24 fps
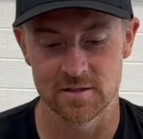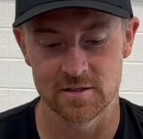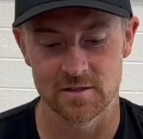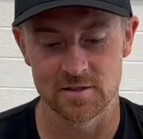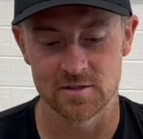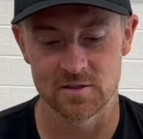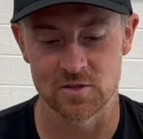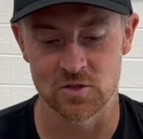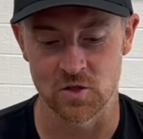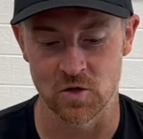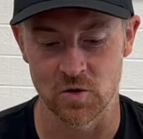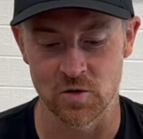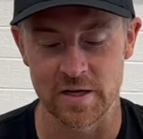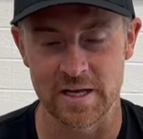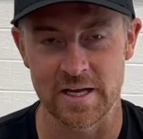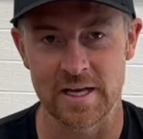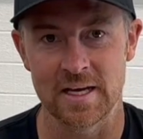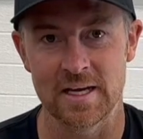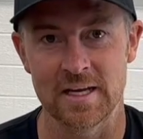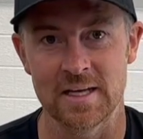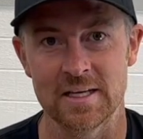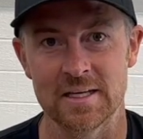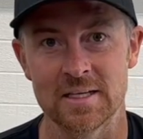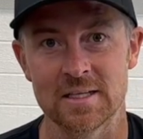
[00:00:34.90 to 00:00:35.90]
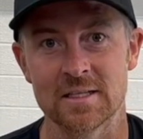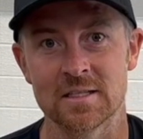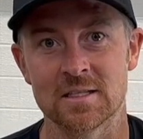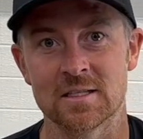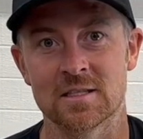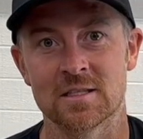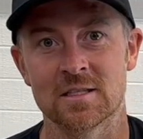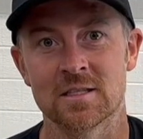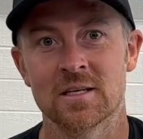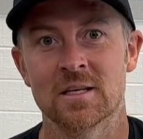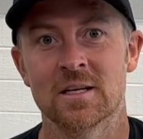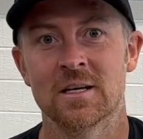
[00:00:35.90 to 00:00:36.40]
So it
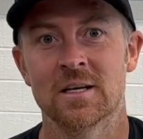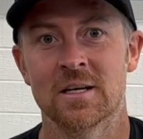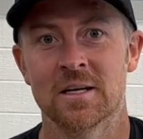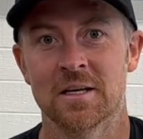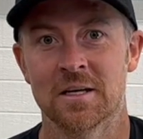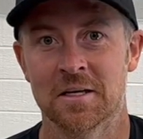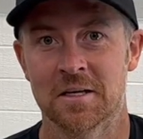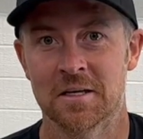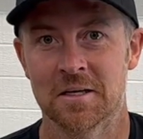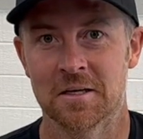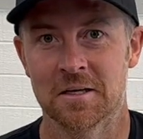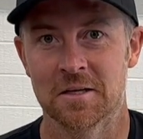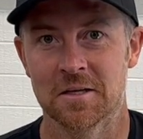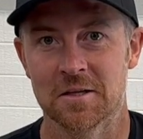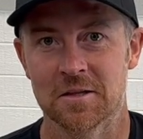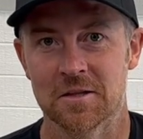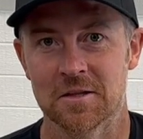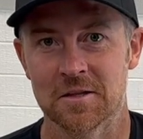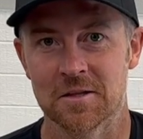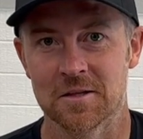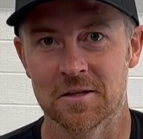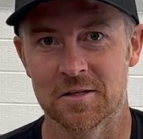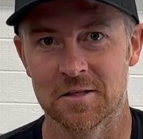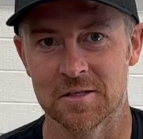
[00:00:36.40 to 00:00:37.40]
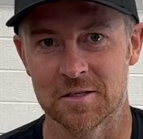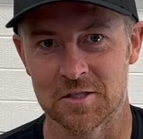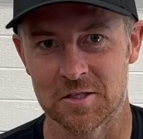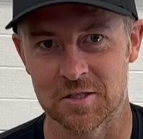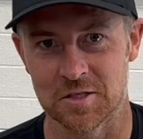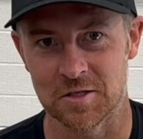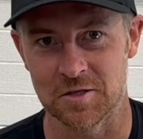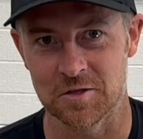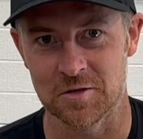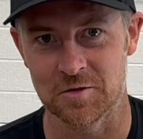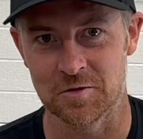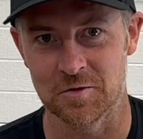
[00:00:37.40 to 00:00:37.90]
is the
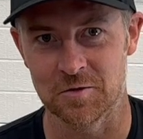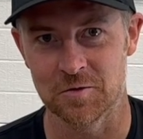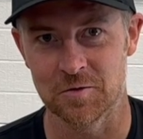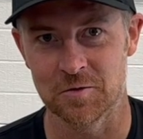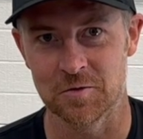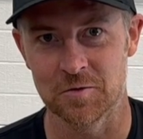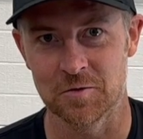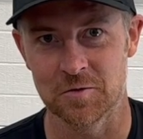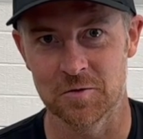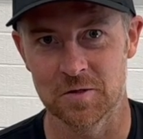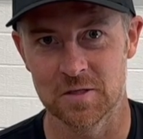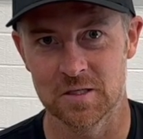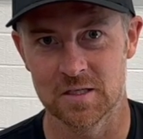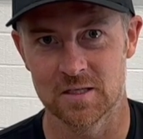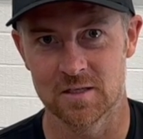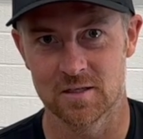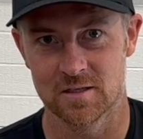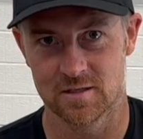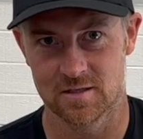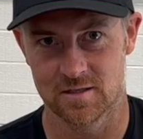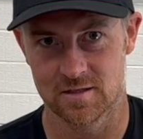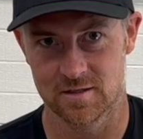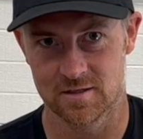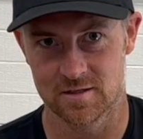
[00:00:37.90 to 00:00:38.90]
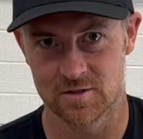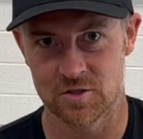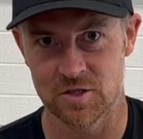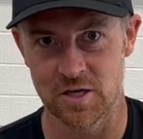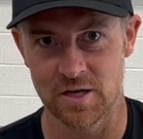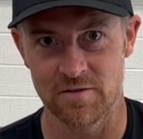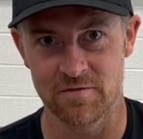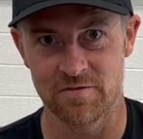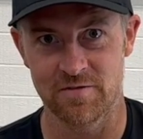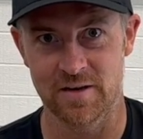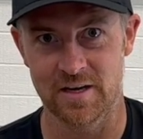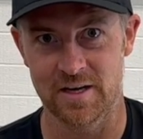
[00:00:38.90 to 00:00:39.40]
Skidoo
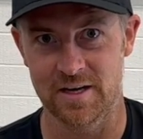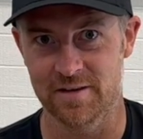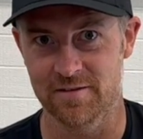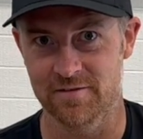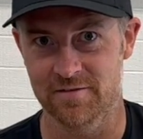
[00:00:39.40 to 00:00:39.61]
Gen 5.